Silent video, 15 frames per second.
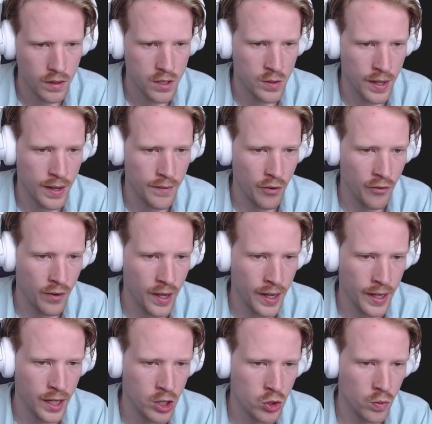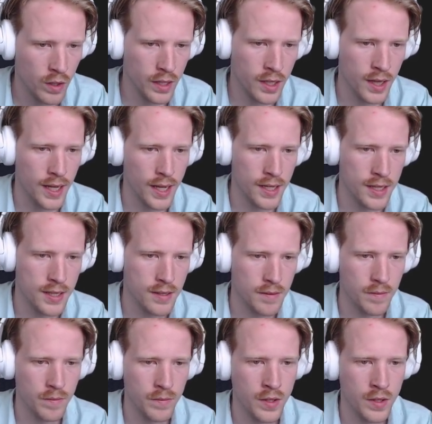So I have a font h1 class.